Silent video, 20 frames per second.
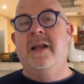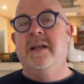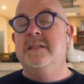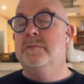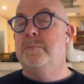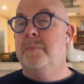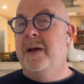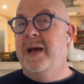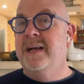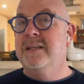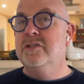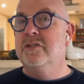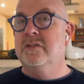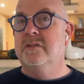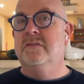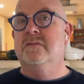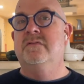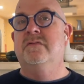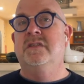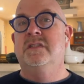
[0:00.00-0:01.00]
and his
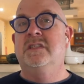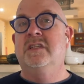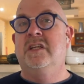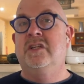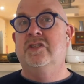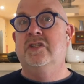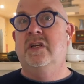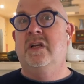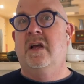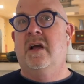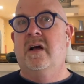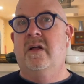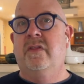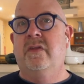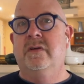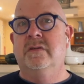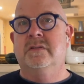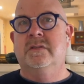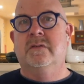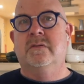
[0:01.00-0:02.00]
passion for teaching
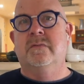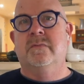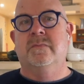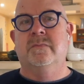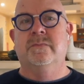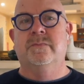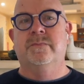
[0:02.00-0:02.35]
others.